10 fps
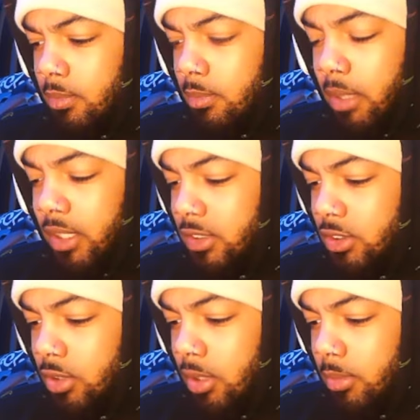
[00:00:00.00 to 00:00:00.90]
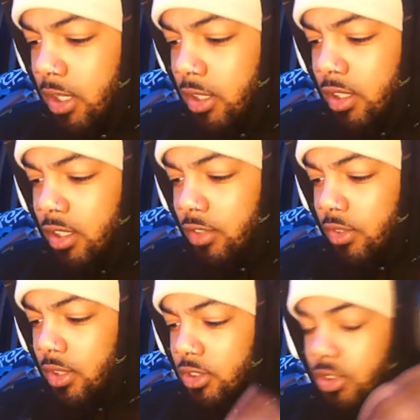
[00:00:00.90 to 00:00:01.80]
mail it to Yunggoth
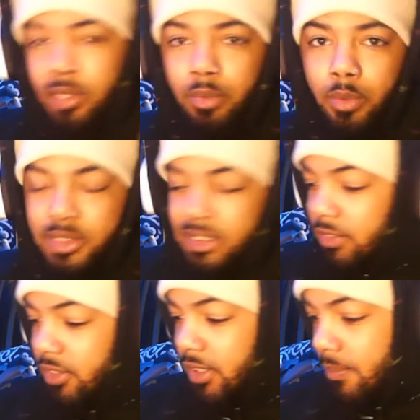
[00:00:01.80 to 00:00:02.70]
so he would receive it.